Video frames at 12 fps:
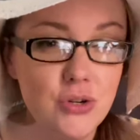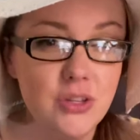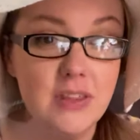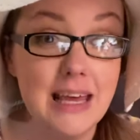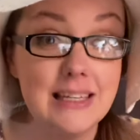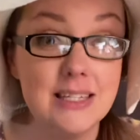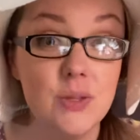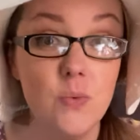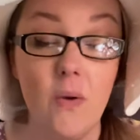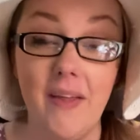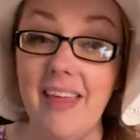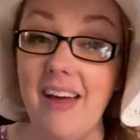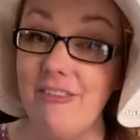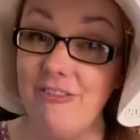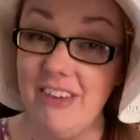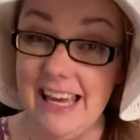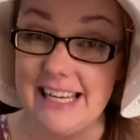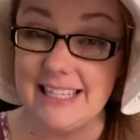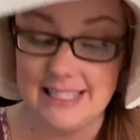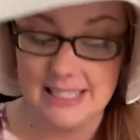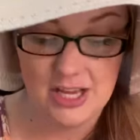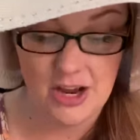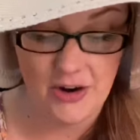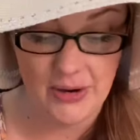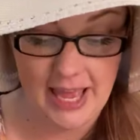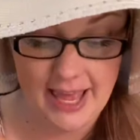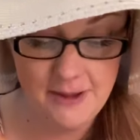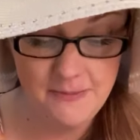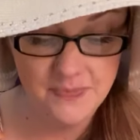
that that's the one that fits, okay?